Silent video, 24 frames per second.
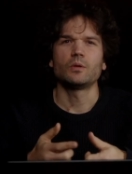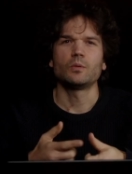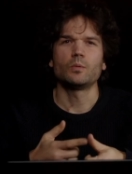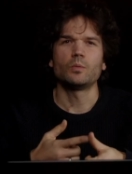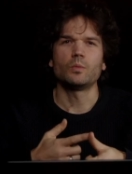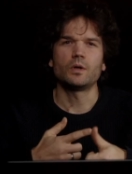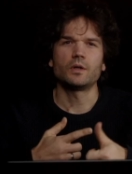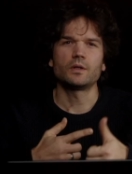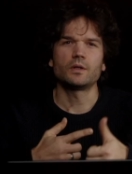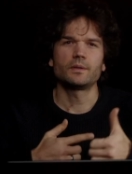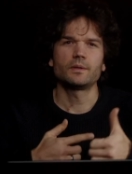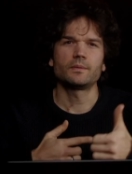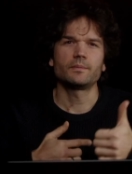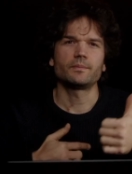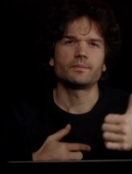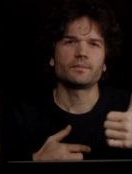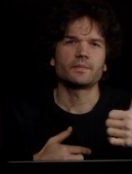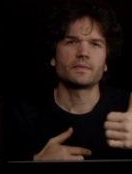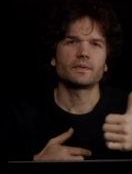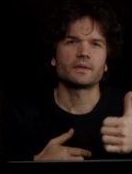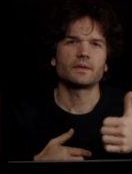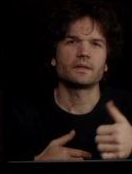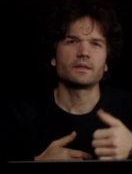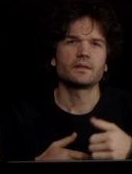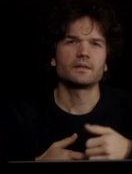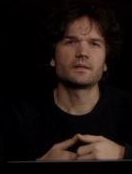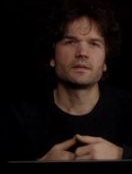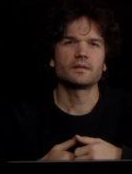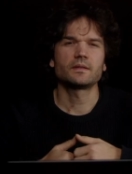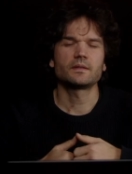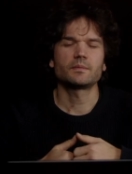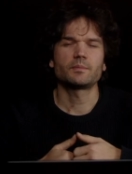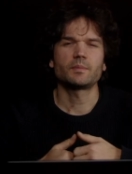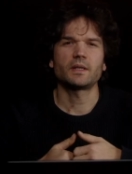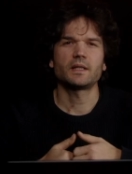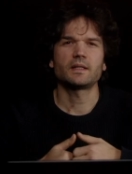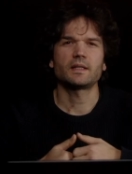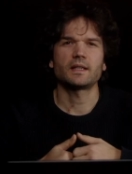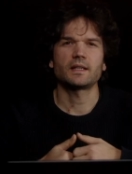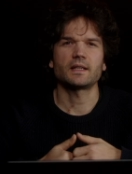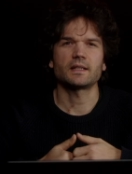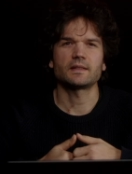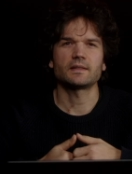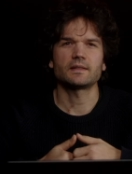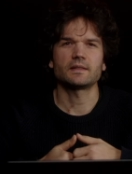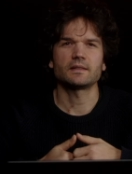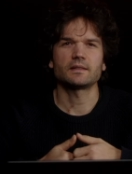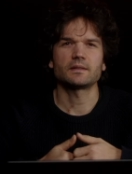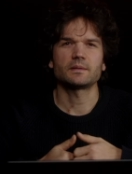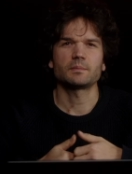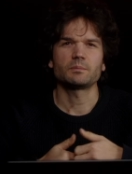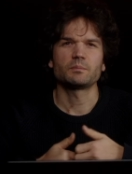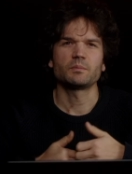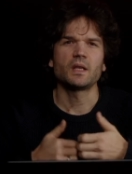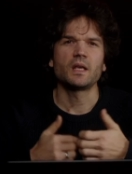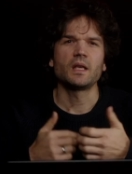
1. Suspend access.